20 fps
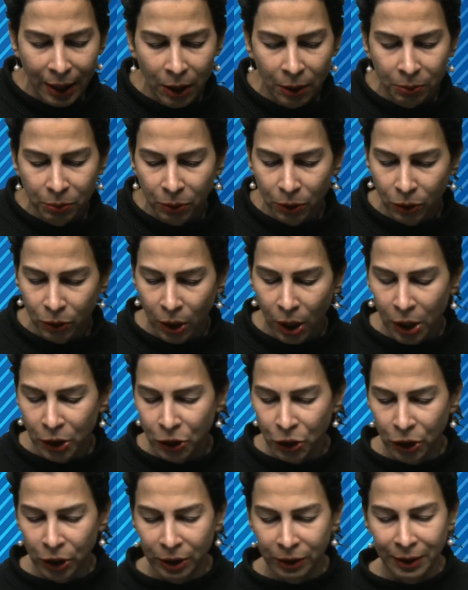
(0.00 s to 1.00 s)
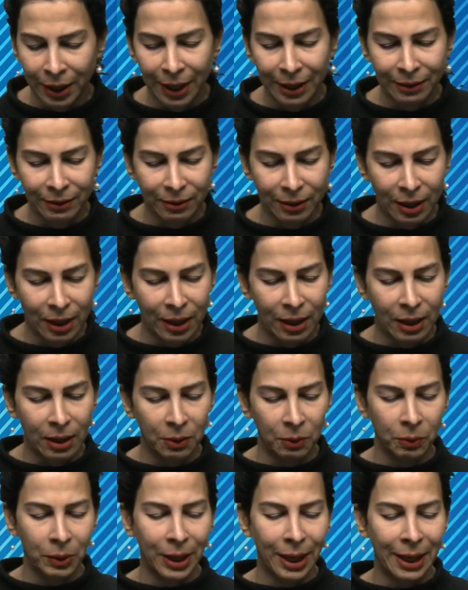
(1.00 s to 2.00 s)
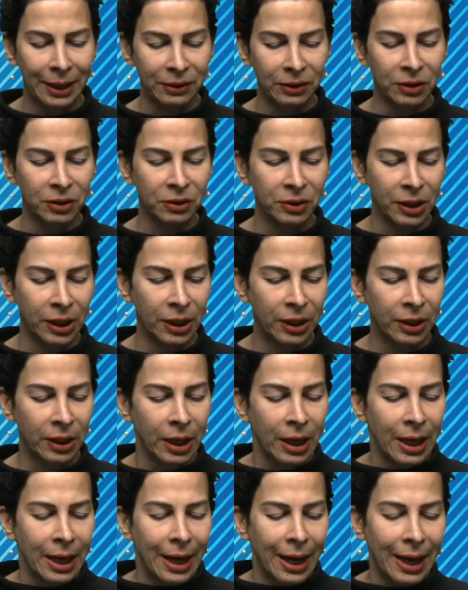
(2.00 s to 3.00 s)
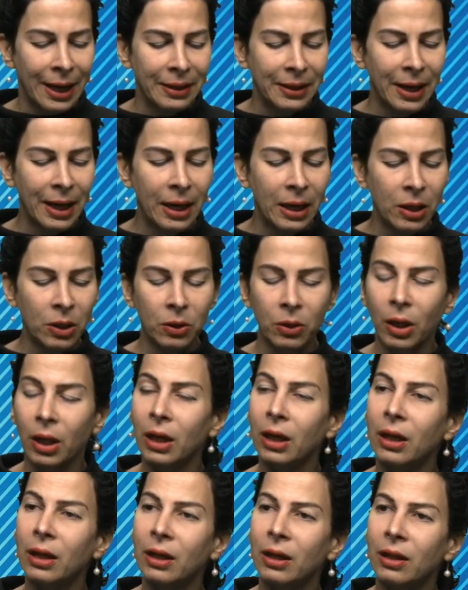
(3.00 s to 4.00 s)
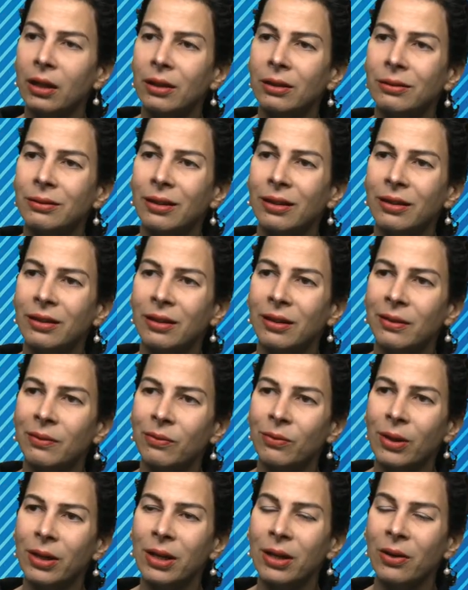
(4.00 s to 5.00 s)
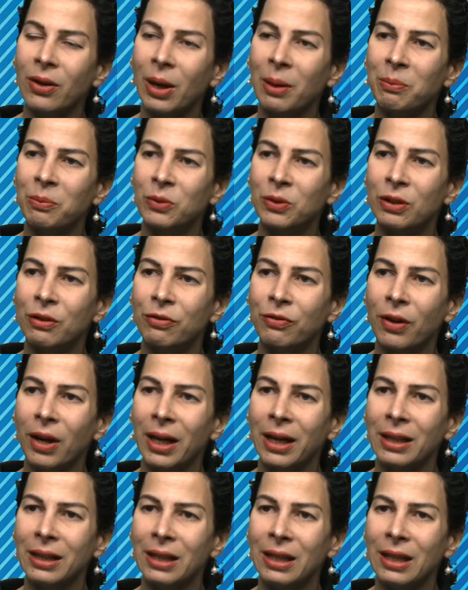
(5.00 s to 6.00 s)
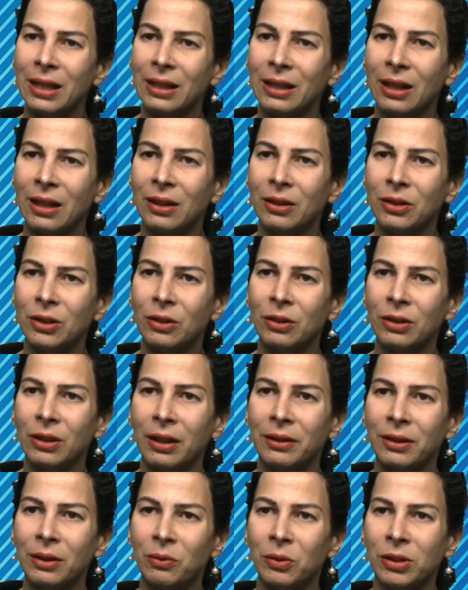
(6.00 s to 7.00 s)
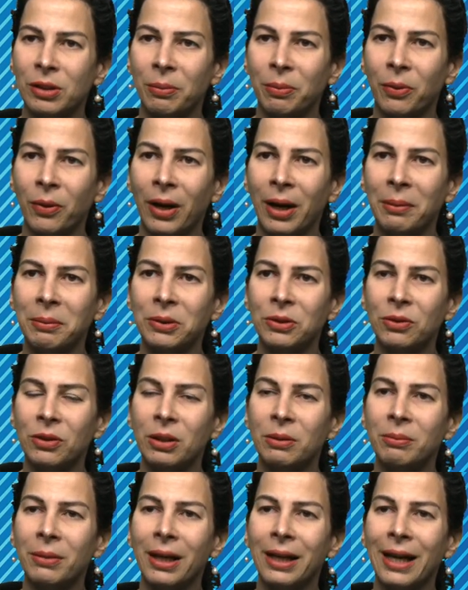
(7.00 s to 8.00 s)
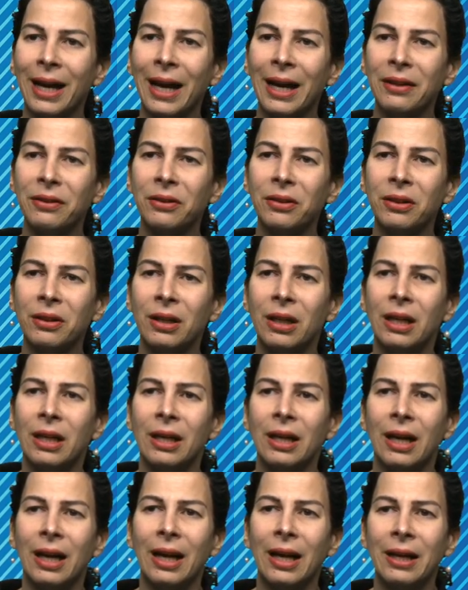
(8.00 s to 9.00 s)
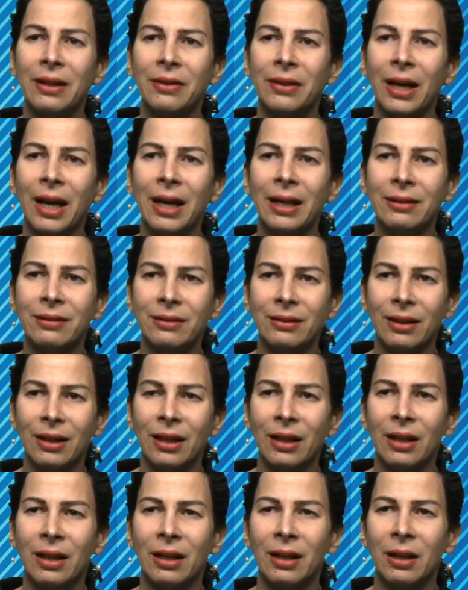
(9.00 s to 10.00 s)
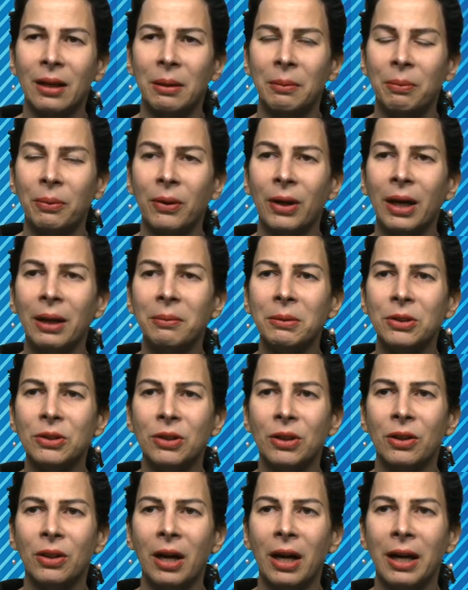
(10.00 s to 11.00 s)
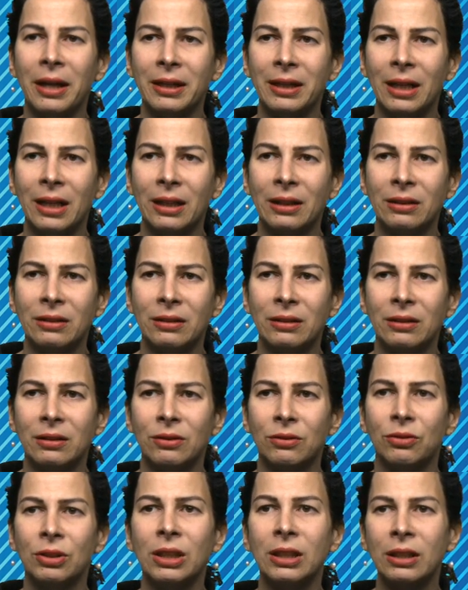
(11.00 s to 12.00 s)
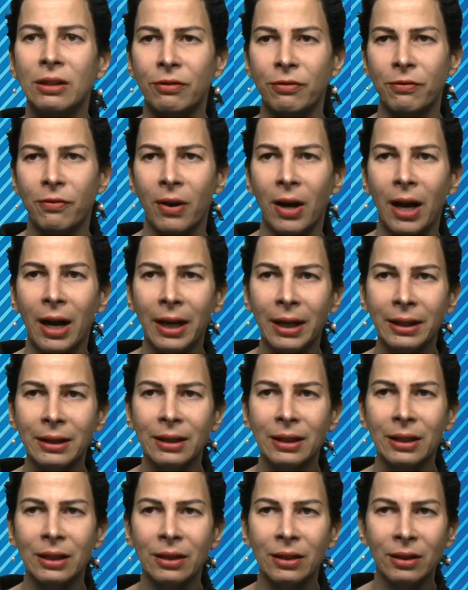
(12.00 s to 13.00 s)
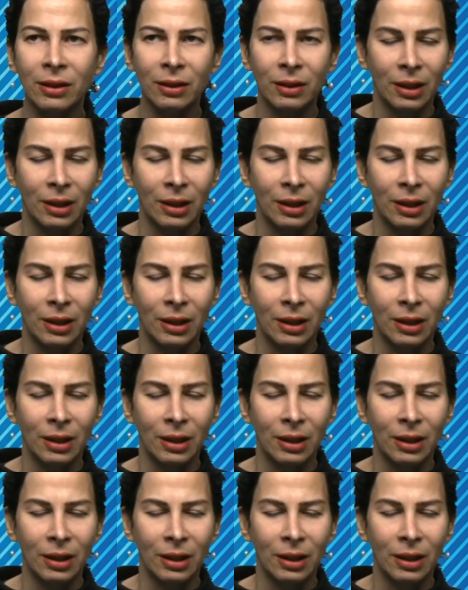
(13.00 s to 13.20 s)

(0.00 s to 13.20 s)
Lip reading: output logic that we had earlier. And now here I'm defining, there was a parameter in my adder, and that parameter I can redefine here.